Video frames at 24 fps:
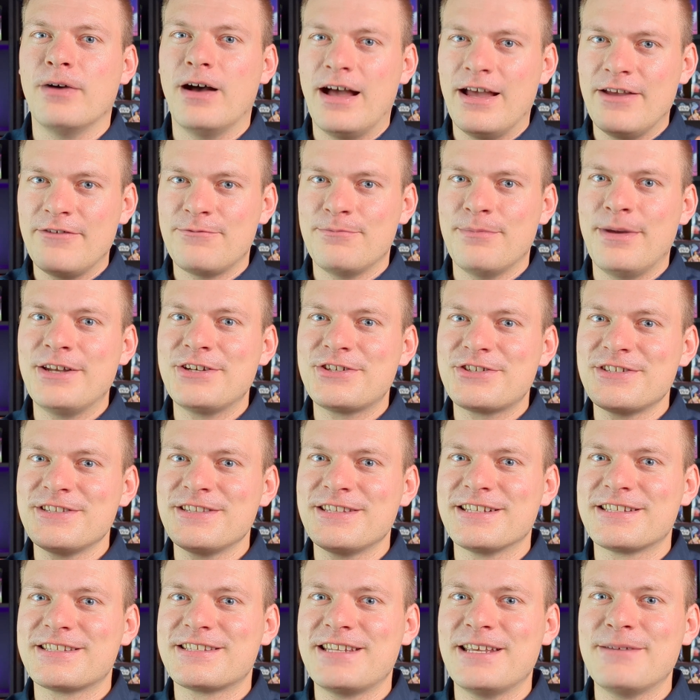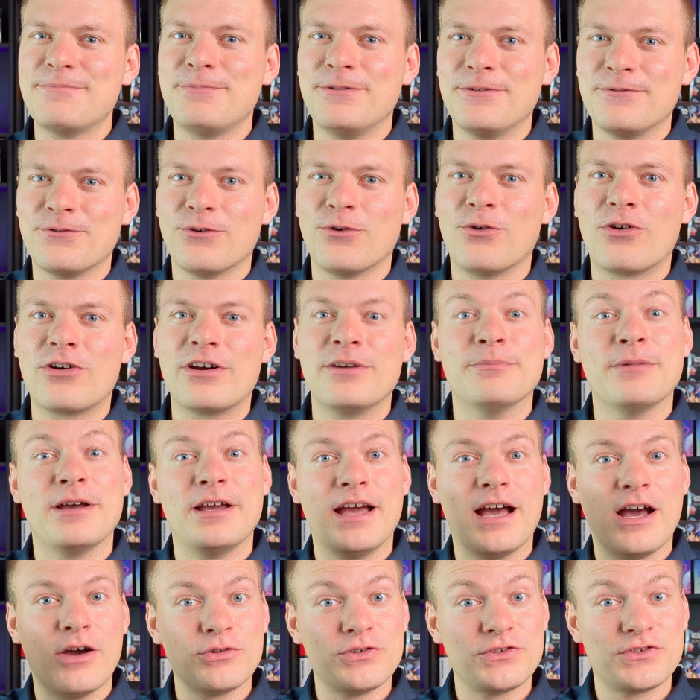I've mentioned this tip before in my
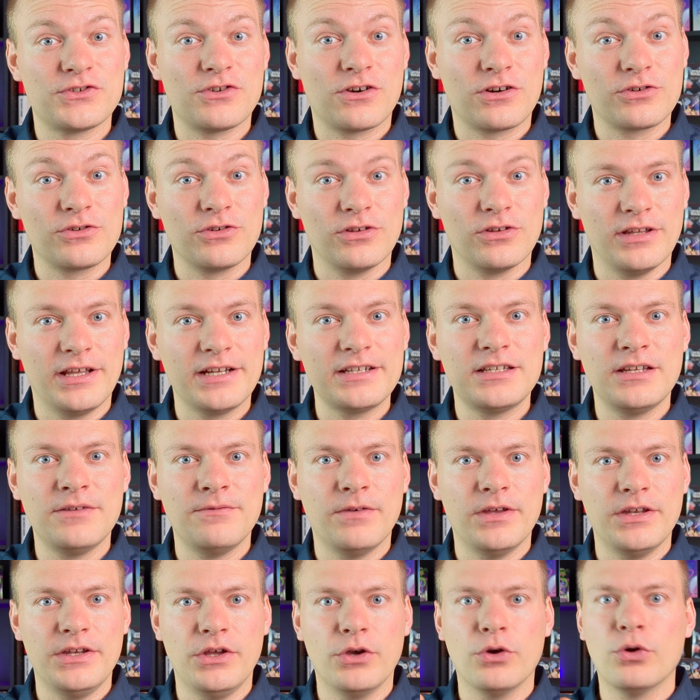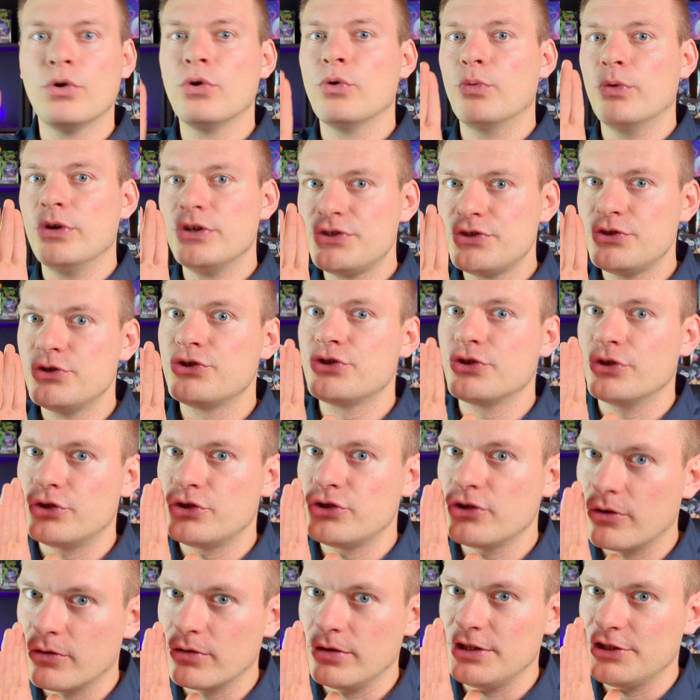How to Start Collecting video, which you should
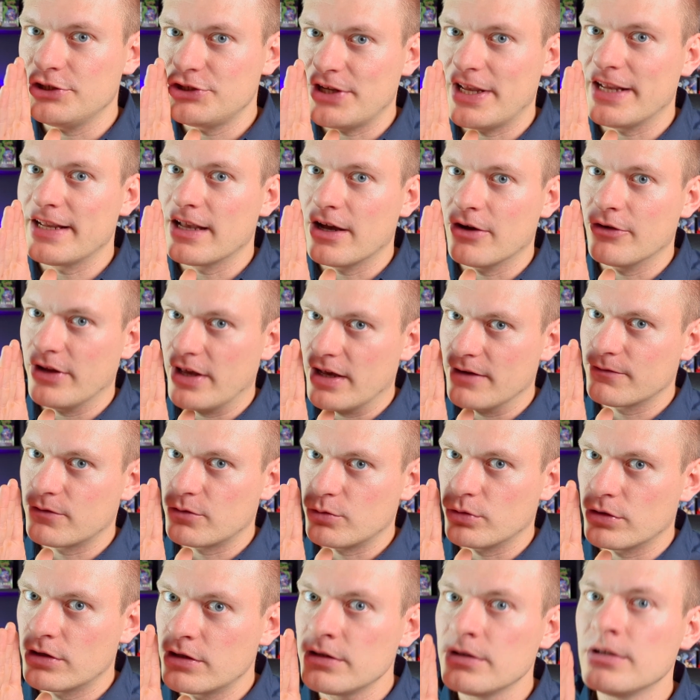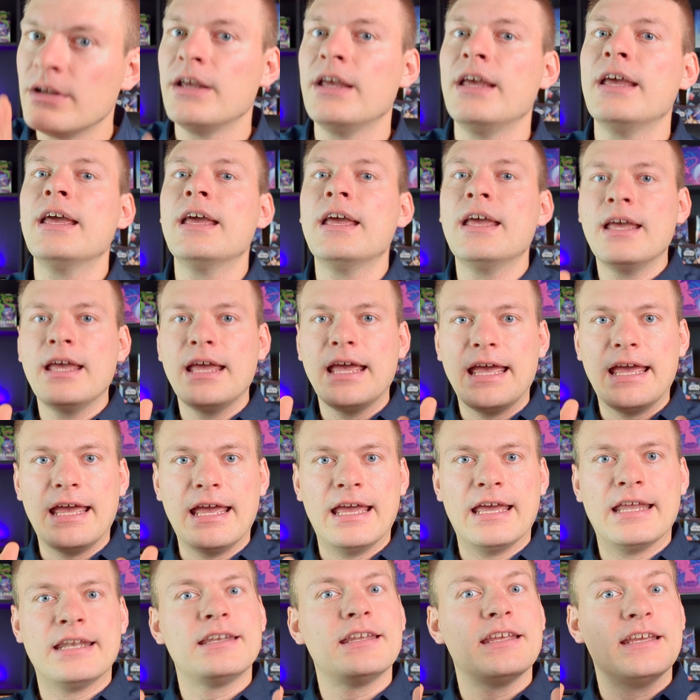totally check out afterward.
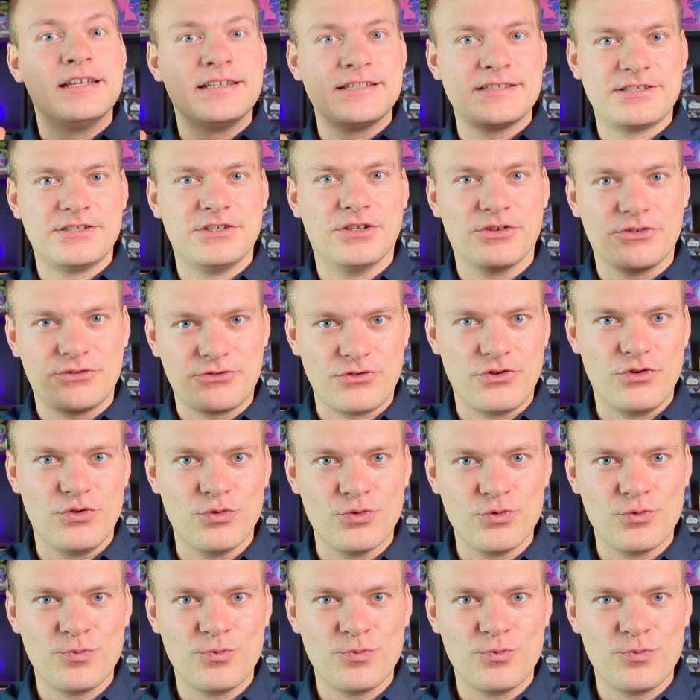And it's still true.